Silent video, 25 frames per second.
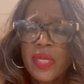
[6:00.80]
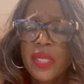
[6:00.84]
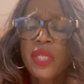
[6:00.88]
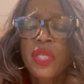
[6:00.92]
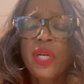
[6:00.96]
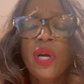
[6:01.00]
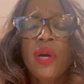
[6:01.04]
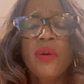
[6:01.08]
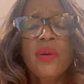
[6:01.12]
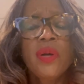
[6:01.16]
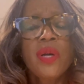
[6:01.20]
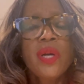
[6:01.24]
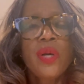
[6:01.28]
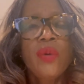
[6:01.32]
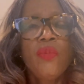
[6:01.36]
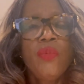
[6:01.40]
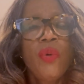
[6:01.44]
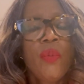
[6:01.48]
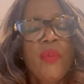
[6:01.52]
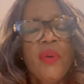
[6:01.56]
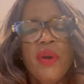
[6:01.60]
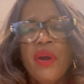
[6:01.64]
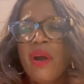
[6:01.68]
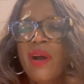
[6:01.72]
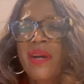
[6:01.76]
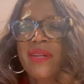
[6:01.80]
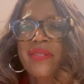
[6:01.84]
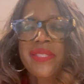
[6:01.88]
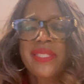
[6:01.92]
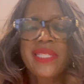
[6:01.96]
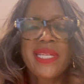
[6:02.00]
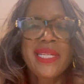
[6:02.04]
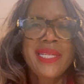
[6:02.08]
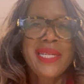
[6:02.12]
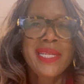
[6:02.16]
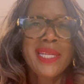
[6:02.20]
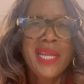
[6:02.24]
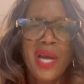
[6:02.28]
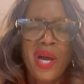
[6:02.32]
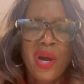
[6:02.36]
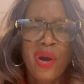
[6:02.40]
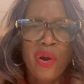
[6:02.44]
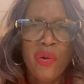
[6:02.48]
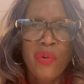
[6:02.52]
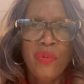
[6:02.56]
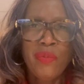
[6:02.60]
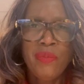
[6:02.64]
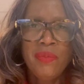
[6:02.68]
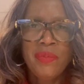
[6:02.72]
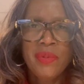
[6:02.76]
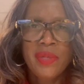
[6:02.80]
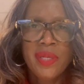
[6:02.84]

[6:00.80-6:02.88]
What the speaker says: when we're all sitting at home,